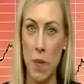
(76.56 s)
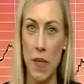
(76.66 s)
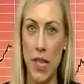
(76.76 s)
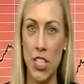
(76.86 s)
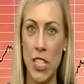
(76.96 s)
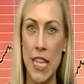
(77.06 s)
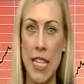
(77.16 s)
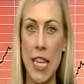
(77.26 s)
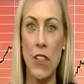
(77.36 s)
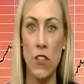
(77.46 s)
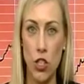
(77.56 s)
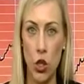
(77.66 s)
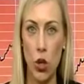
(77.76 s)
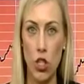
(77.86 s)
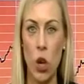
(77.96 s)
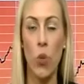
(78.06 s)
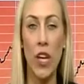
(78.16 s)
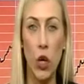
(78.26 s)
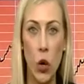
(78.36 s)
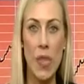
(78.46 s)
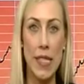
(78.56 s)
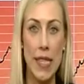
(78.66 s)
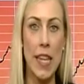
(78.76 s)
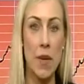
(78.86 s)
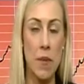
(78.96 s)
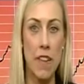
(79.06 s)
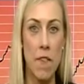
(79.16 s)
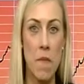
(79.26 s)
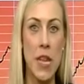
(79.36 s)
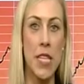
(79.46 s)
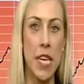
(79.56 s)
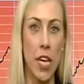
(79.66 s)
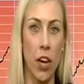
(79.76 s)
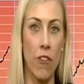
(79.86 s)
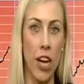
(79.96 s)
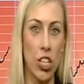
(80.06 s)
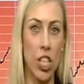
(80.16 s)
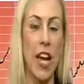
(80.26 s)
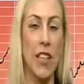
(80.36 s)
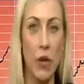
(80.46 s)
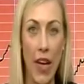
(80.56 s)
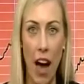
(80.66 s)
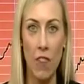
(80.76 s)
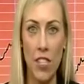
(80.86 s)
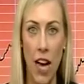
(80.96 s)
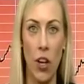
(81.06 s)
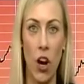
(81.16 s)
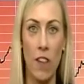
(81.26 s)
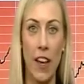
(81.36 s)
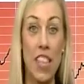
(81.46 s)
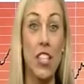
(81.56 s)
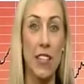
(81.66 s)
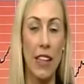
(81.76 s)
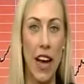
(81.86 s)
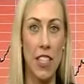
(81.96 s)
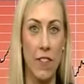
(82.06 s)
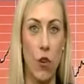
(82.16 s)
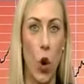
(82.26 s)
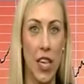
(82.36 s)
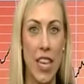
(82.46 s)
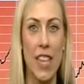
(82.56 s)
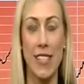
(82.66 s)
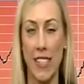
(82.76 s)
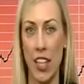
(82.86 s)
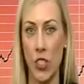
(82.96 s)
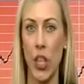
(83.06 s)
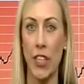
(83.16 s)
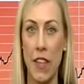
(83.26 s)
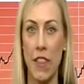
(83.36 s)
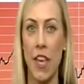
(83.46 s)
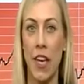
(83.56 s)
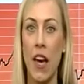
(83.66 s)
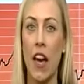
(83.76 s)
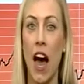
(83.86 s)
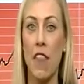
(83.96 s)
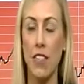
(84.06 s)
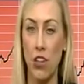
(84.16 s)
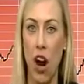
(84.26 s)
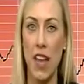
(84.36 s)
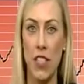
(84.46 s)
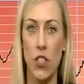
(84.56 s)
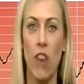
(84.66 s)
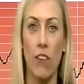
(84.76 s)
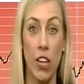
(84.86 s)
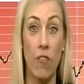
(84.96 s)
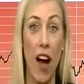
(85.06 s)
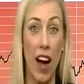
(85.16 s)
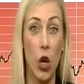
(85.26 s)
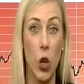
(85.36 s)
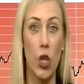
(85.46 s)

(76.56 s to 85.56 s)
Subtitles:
I potentially think in the short term we could see a bit of a mid-year correction as we have done over each of the last 4 years, and I certainly think this crisis over in Iraq